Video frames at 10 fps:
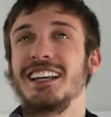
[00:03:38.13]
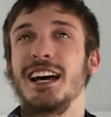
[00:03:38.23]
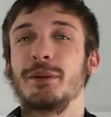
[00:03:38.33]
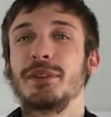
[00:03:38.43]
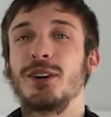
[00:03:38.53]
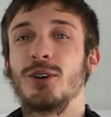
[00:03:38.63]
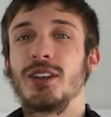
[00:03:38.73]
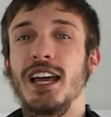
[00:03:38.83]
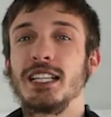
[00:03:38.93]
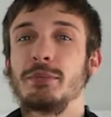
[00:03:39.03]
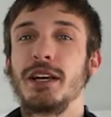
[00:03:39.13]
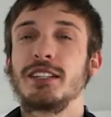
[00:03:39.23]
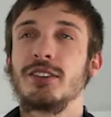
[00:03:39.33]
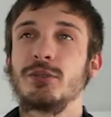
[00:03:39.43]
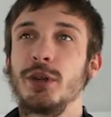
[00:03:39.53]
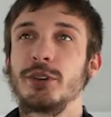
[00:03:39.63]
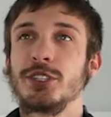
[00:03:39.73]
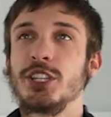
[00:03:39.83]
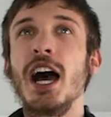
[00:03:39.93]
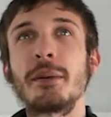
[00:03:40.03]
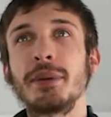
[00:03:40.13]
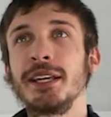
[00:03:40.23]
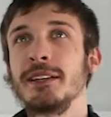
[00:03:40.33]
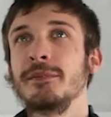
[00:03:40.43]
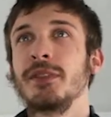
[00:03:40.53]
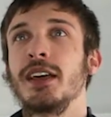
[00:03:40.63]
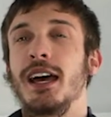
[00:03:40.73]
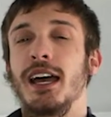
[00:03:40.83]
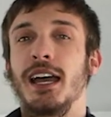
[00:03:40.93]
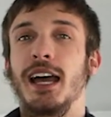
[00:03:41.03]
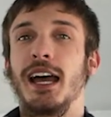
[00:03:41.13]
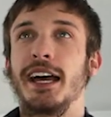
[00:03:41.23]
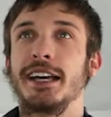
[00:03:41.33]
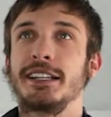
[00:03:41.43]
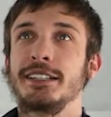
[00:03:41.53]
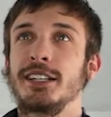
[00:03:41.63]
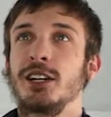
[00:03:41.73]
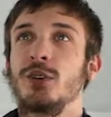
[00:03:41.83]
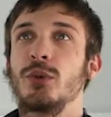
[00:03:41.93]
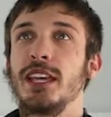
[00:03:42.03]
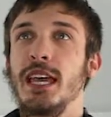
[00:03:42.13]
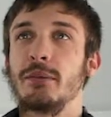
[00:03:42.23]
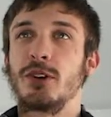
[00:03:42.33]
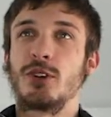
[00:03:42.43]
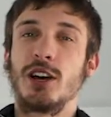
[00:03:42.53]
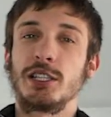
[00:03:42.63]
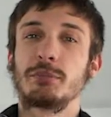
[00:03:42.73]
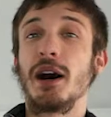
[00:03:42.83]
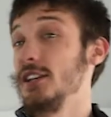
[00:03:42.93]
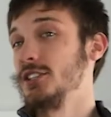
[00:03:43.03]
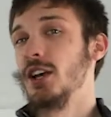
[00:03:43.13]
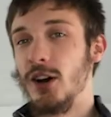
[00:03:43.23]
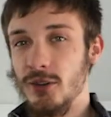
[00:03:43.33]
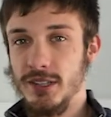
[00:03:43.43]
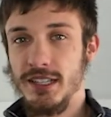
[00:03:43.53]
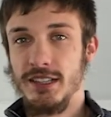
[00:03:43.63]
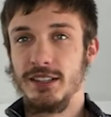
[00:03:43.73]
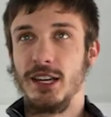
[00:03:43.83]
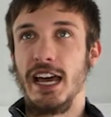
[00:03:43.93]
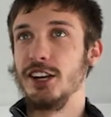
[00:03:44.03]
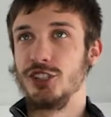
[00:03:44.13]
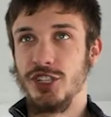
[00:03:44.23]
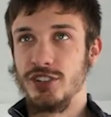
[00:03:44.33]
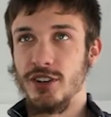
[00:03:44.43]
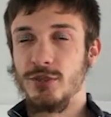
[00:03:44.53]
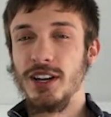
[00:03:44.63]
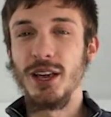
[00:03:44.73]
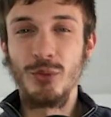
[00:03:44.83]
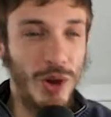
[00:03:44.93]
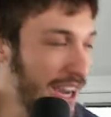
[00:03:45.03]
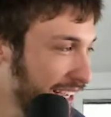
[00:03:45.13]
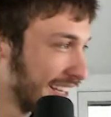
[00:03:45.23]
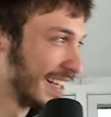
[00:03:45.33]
Yeah, but the whole aspect of we were shopping, and we came across Mossy Oak energy drink. We're like, what?